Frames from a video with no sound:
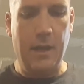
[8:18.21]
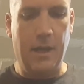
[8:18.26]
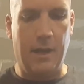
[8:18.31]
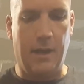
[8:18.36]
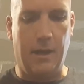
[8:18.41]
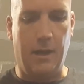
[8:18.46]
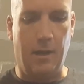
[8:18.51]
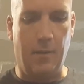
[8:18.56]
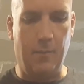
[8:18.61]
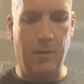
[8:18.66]

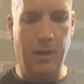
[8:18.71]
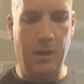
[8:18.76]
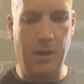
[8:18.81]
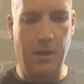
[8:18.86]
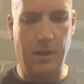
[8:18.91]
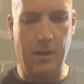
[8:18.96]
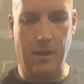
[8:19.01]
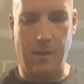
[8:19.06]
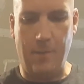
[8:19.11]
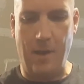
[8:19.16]
I'm
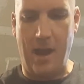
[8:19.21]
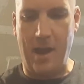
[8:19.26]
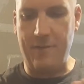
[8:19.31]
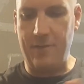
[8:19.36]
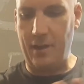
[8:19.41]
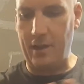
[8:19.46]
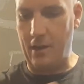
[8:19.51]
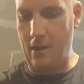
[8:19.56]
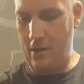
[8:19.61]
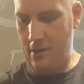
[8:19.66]

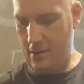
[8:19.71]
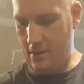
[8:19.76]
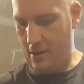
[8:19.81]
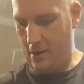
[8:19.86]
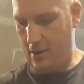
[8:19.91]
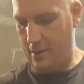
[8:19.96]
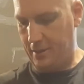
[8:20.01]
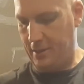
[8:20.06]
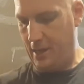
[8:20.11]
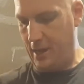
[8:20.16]
having a
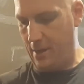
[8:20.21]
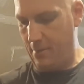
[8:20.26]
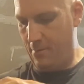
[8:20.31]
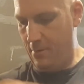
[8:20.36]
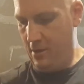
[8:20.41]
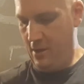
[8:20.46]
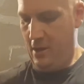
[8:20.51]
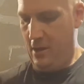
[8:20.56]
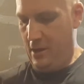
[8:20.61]
hard time